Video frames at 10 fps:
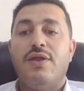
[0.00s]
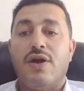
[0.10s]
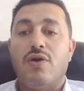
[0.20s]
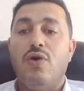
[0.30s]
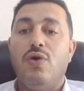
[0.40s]

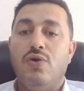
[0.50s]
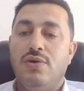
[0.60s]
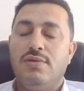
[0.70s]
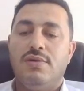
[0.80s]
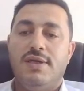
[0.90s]
the
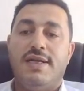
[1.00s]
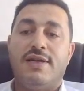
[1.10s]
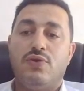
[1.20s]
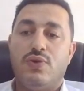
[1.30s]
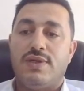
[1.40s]
colon in
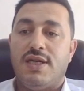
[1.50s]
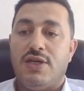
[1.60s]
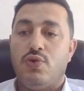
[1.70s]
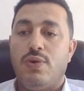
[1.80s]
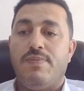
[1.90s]
a
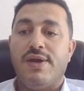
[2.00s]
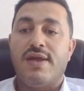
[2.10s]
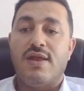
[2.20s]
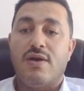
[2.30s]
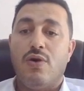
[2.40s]
two-stage. We
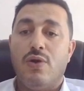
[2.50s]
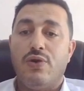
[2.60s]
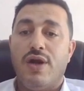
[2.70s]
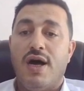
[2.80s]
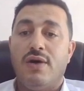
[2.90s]
bring the
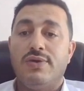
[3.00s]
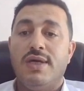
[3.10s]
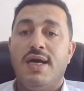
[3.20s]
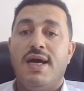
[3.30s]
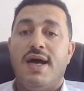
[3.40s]
colon
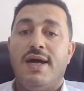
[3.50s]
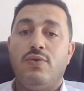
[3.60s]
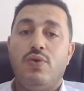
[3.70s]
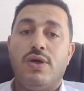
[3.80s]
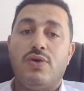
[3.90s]
out
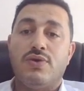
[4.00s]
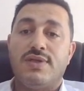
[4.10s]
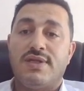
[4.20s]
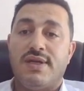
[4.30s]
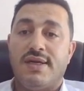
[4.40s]
and we
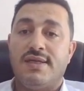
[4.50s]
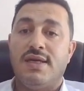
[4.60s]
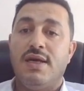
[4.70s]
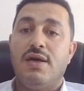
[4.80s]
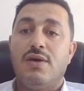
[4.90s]

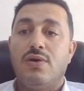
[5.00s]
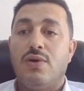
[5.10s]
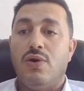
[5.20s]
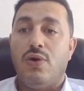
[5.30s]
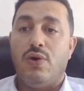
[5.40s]
construct
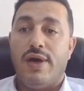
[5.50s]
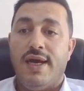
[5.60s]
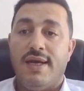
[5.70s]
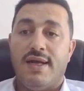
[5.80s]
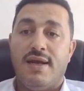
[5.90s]

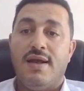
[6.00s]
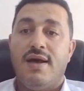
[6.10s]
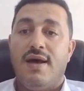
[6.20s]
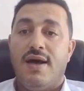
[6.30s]
coloanal